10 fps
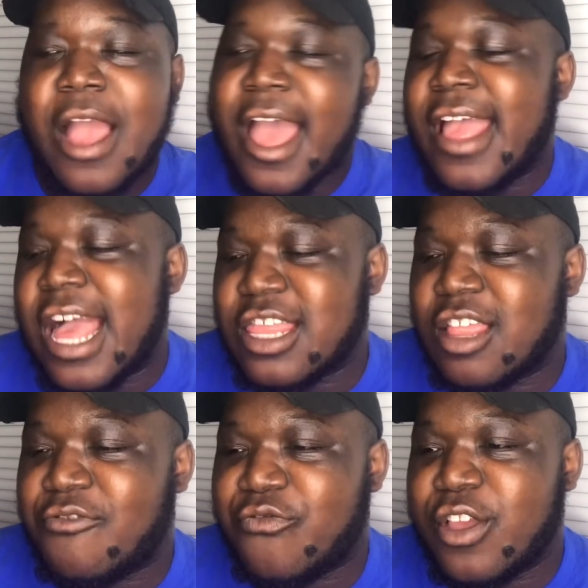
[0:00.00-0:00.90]
I, I
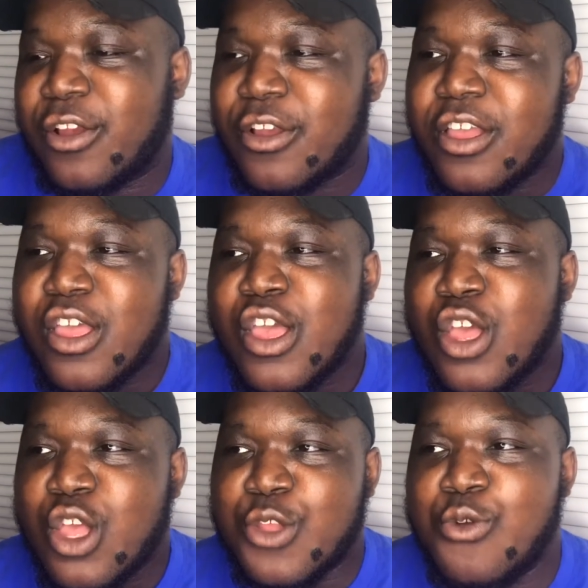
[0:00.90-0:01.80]
just figured
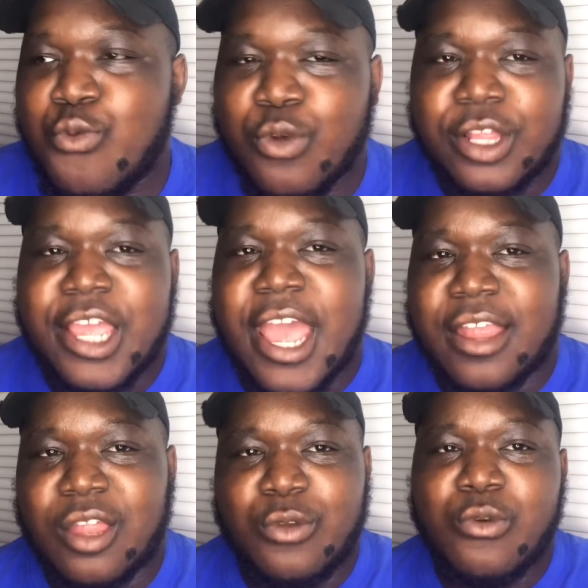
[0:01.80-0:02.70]
you really had
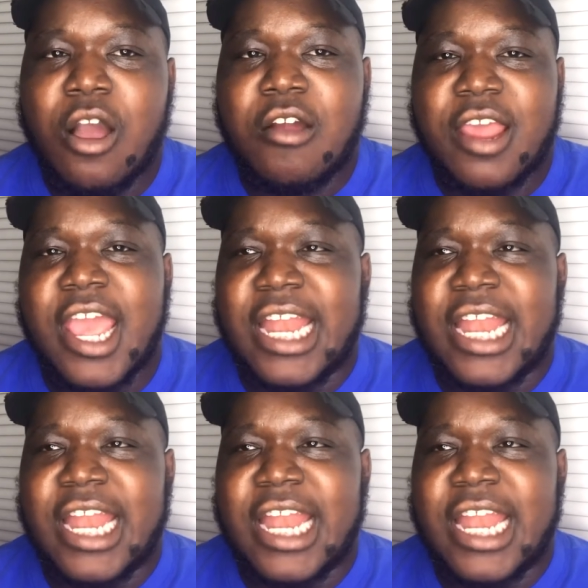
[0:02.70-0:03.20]
to do all that.